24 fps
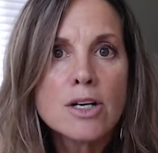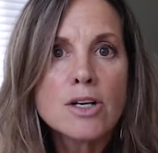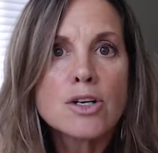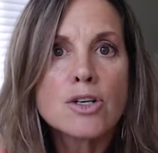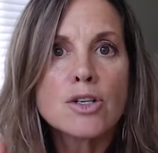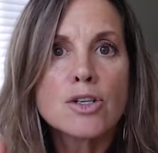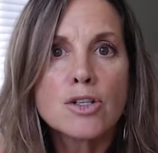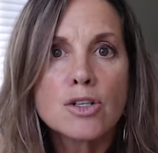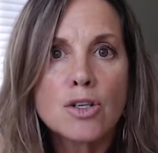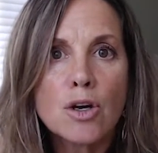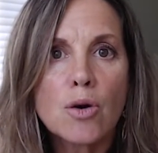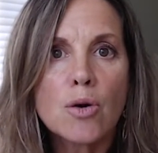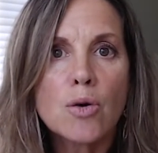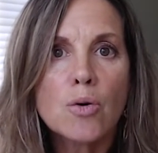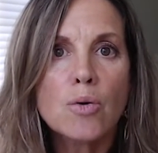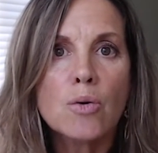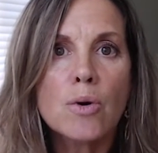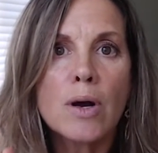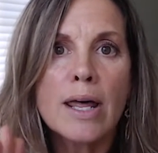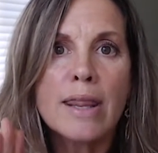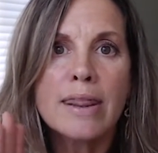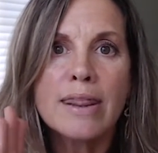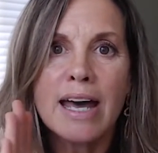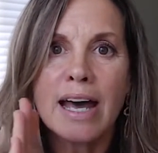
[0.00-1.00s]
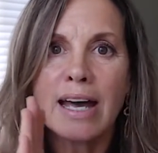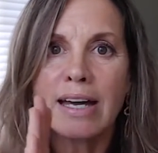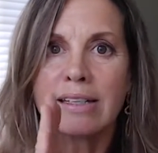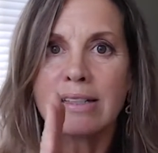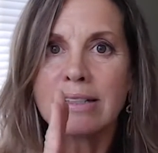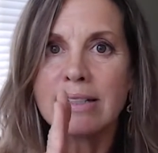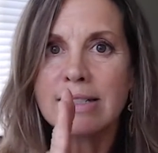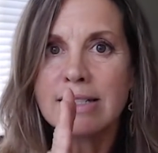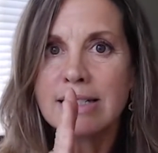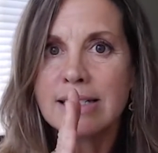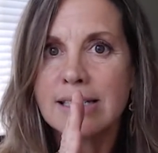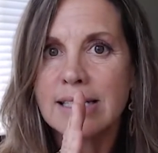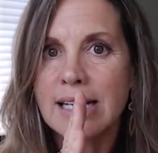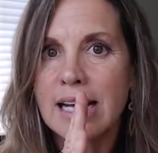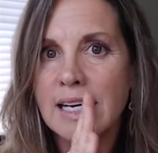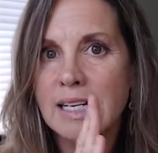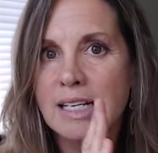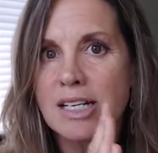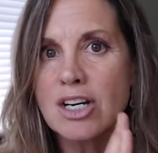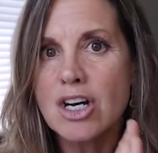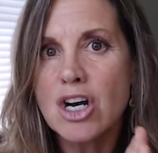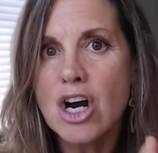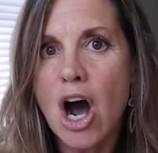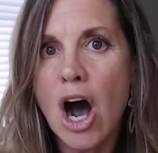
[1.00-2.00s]
So that
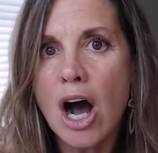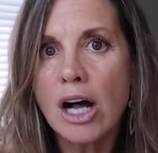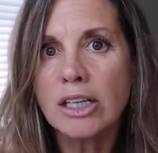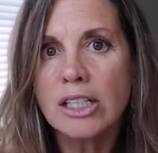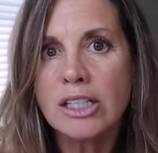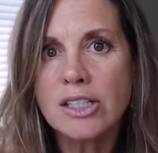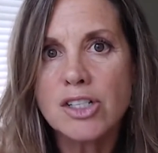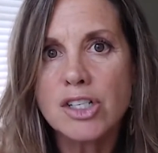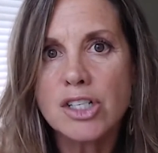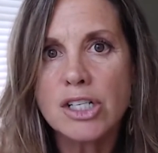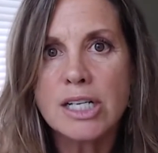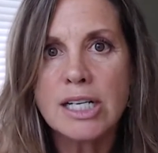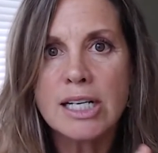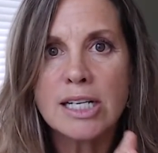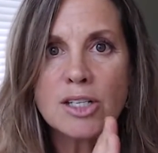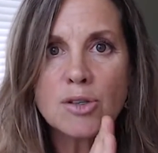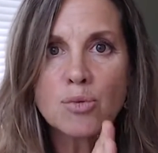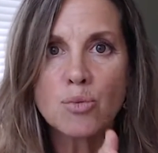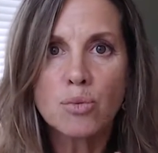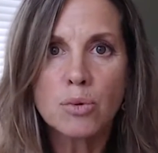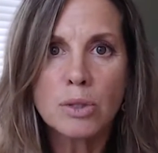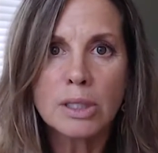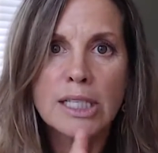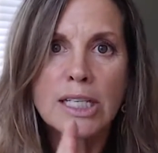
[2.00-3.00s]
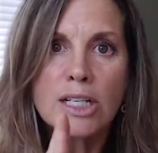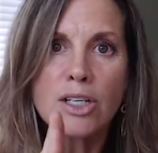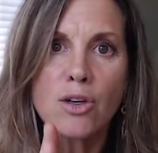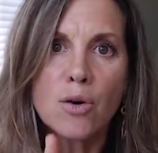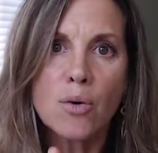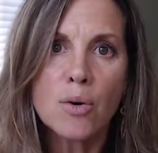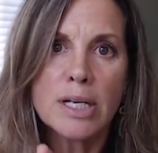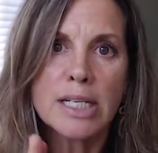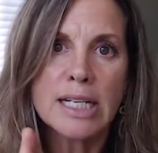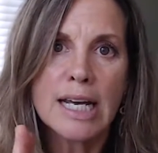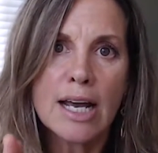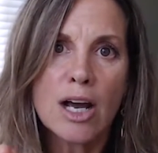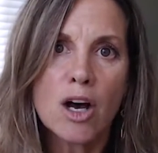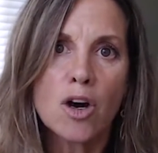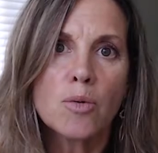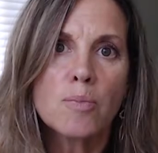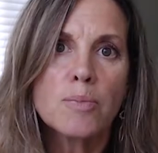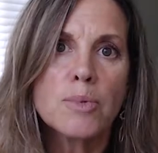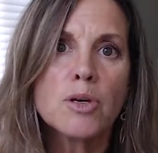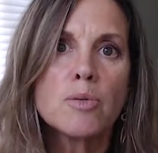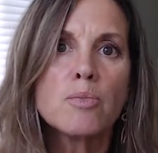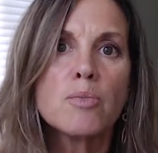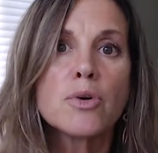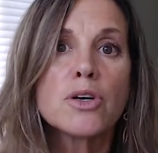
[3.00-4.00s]
technology is really going to
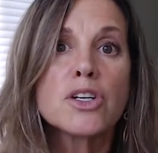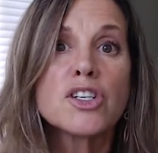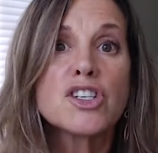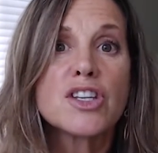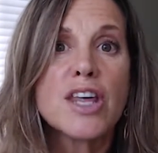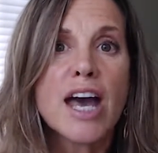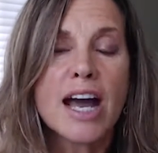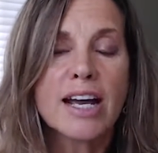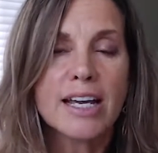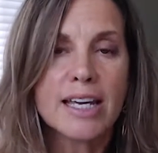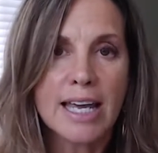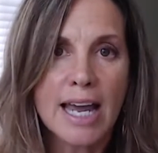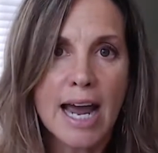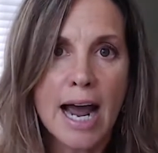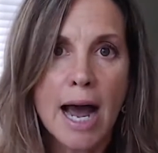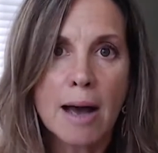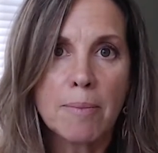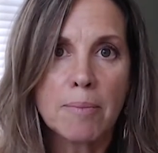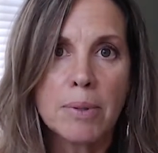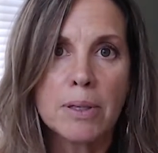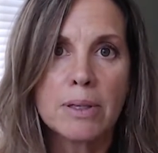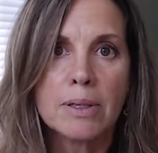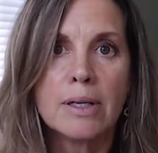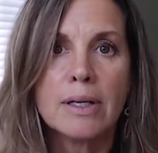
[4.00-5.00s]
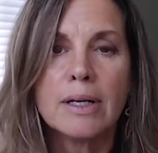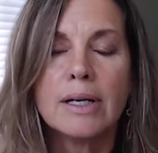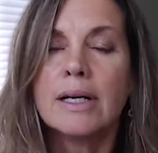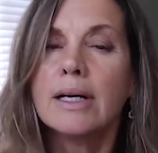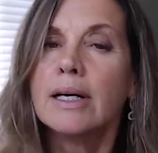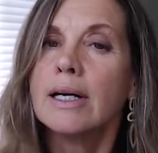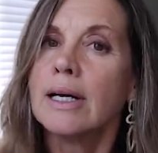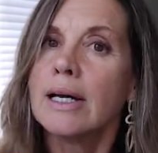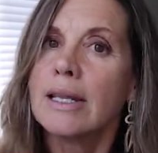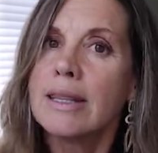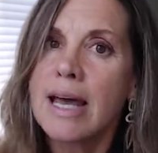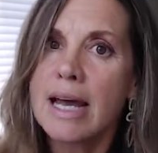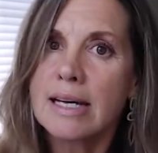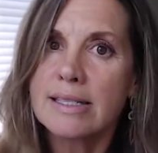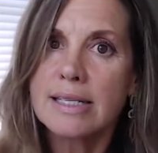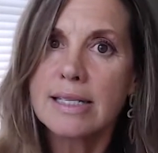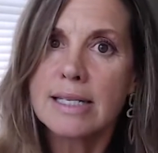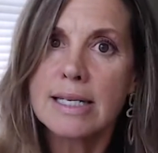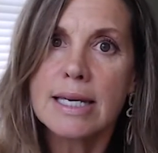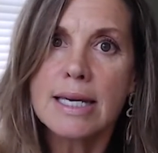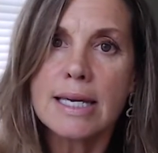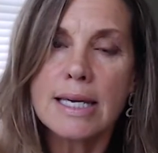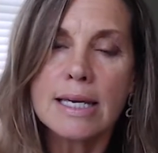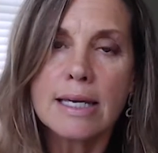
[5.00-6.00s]
help you bridge that gap. That's
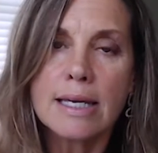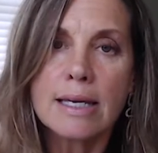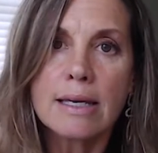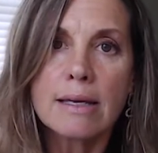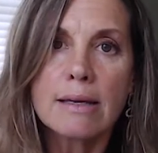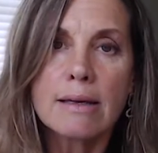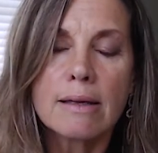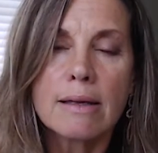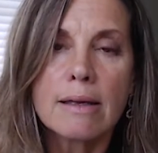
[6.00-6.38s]
key.